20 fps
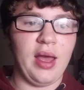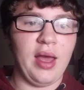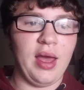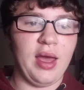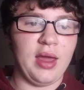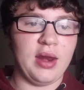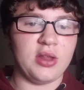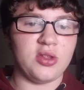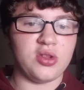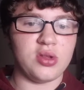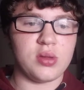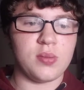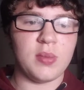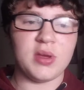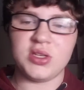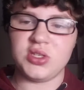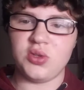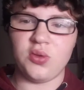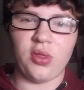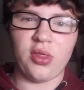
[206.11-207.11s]
And it just
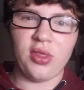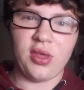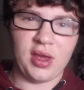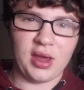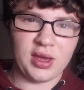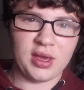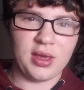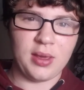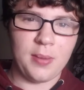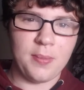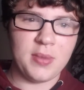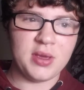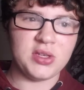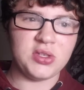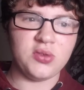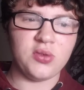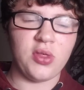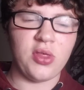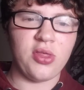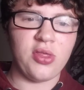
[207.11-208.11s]
makes you think. It
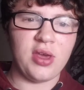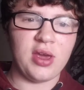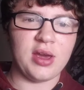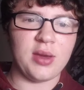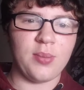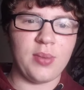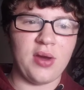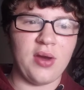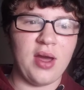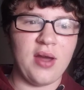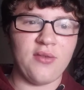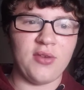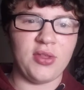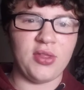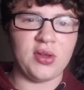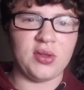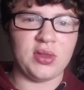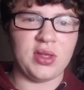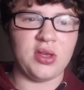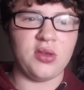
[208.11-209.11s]
makes you think about
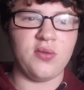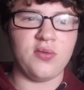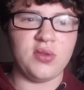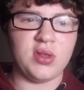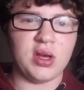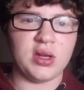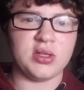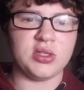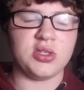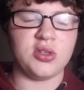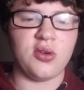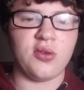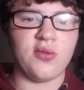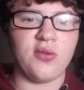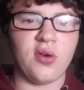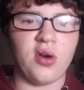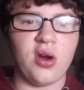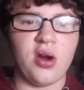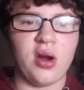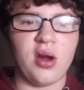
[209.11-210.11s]
everything that you've done so
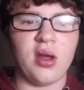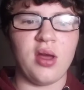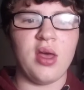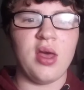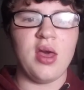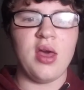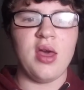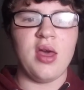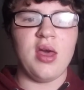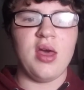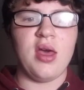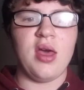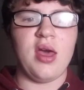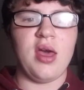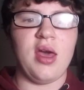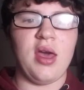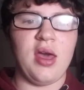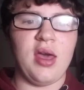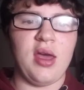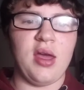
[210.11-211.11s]
far
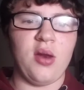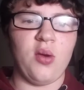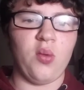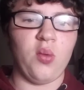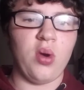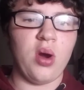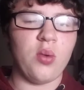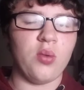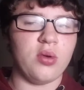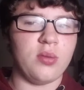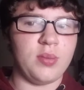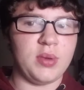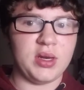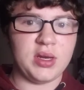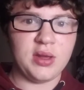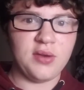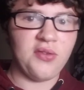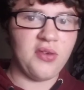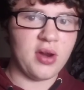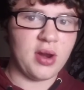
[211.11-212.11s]
and what would be
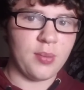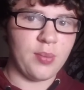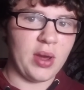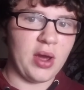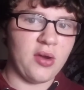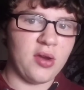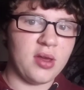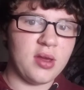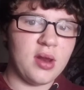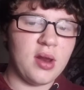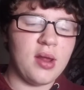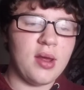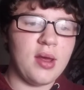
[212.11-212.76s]
different about it.